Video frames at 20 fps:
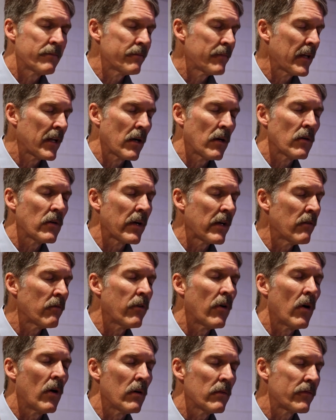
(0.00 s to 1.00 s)

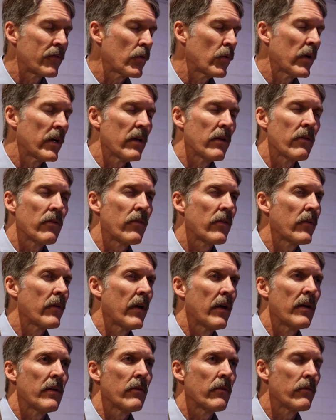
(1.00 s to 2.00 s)
involved with
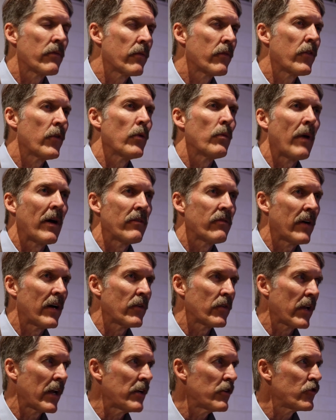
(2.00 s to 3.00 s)
and through my
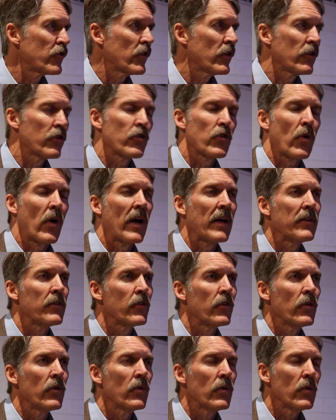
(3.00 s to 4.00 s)
foundation and trying
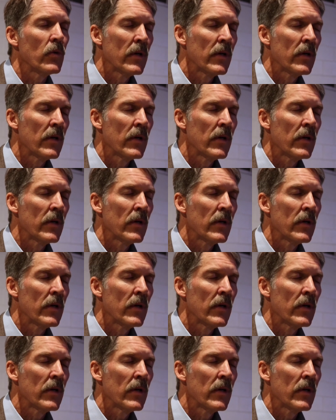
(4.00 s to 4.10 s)
to